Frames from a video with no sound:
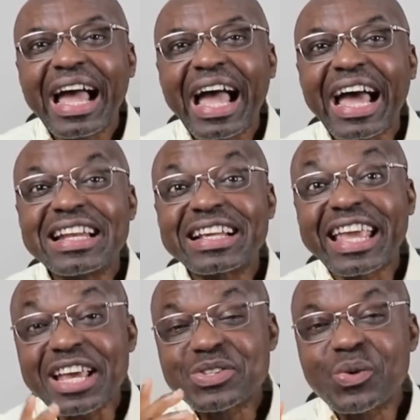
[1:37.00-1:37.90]

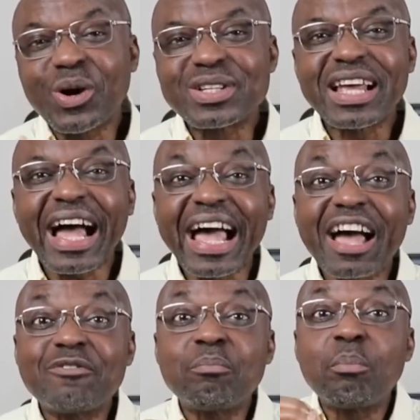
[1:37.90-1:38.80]
And guess what? I
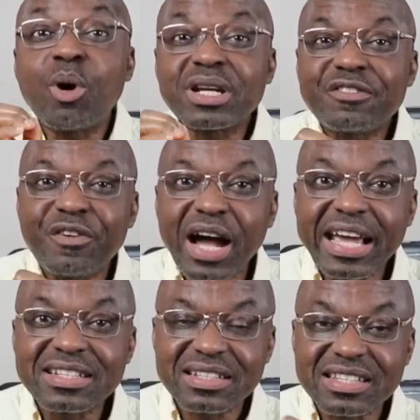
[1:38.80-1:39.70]
have
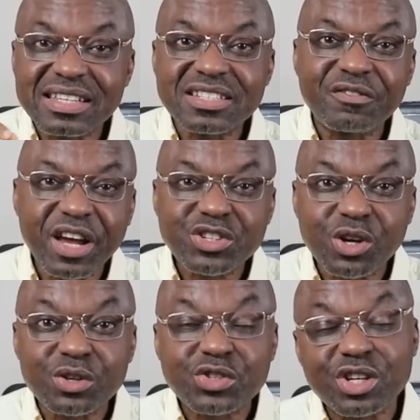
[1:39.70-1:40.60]
modified this
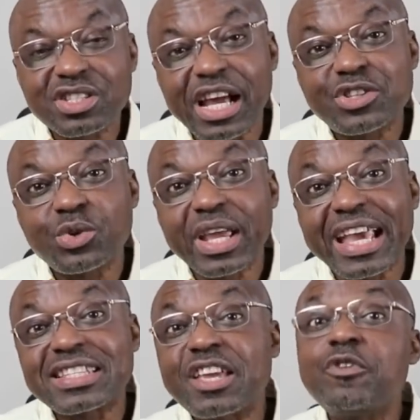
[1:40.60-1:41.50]
intervention such that you
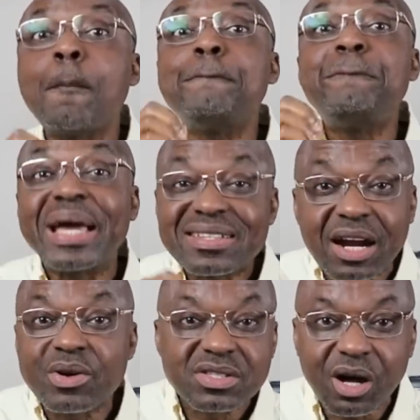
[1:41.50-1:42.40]
get even
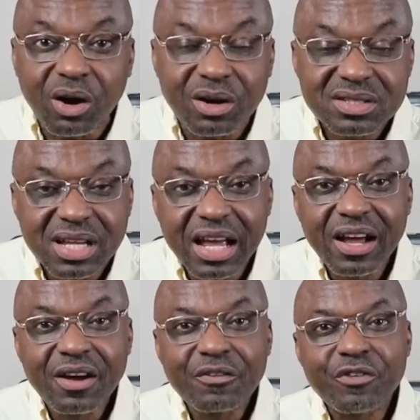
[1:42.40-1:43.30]
better results
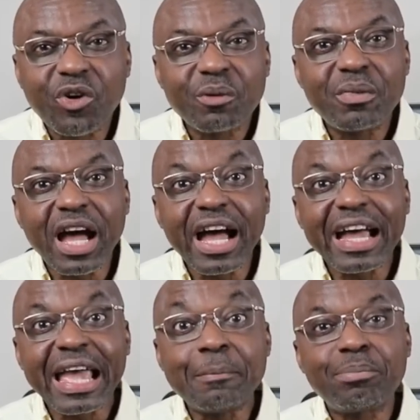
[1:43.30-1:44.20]
from
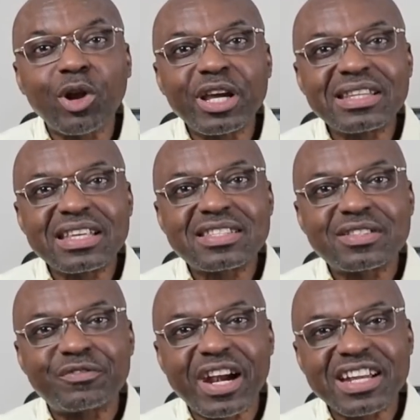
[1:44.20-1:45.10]
employing
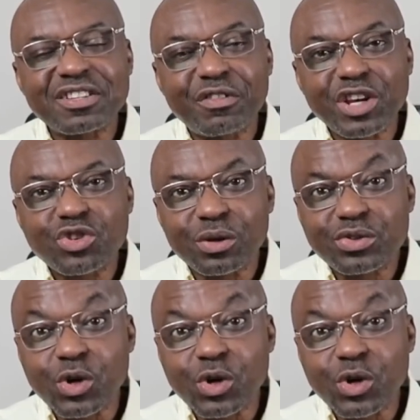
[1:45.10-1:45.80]
this very intervention.